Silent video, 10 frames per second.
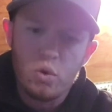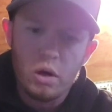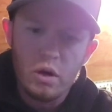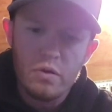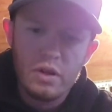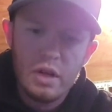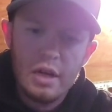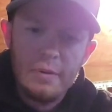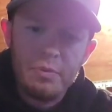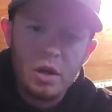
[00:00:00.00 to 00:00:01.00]
12.
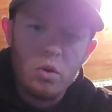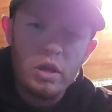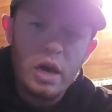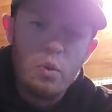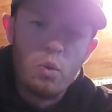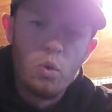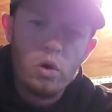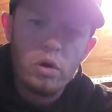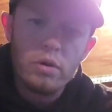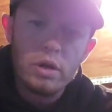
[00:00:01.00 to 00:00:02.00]
I only got
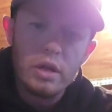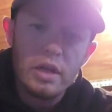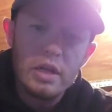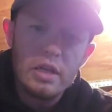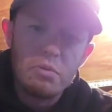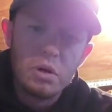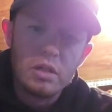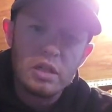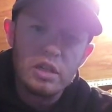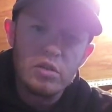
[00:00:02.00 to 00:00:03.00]
1 of these
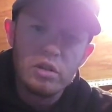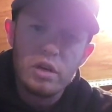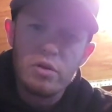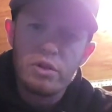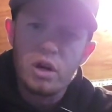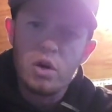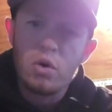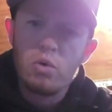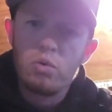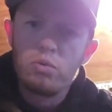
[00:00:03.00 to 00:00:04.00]
because I usually don't
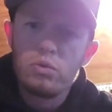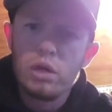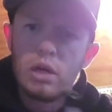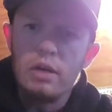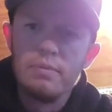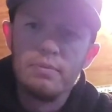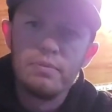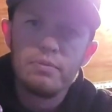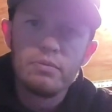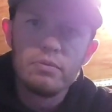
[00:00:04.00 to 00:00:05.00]
throw
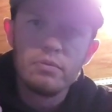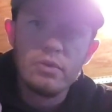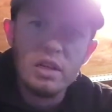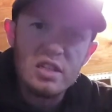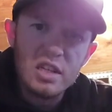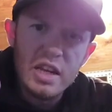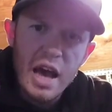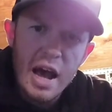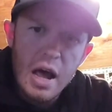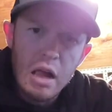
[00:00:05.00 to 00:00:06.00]
this
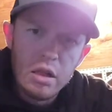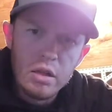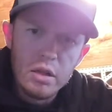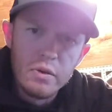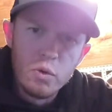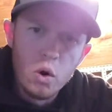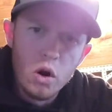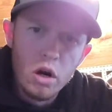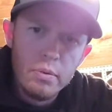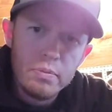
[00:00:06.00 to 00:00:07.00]
style of
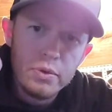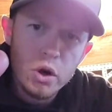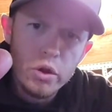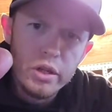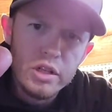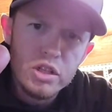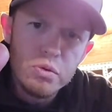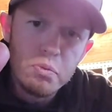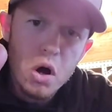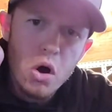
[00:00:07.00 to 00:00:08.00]
worm or this
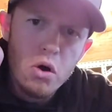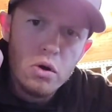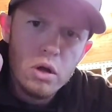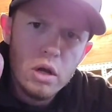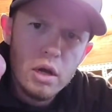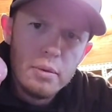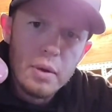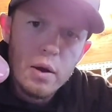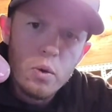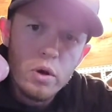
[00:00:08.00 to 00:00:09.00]
small,
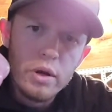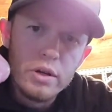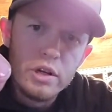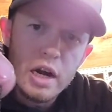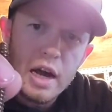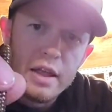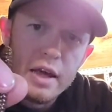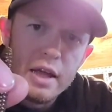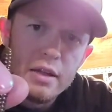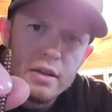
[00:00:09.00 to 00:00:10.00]
but I wanted to try
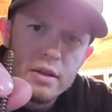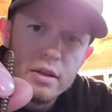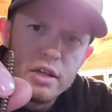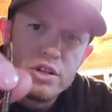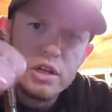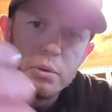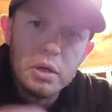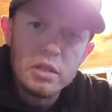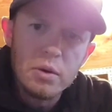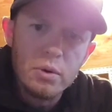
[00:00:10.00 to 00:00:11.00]
that this year
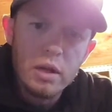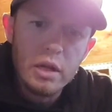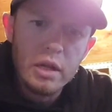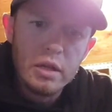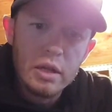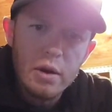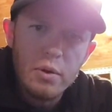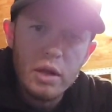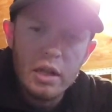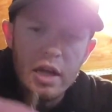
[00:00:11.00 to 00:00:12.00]
because I really
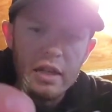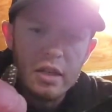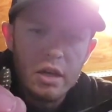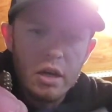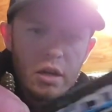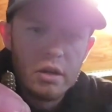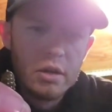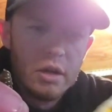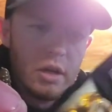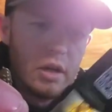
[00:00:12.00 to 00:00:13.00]
like the color.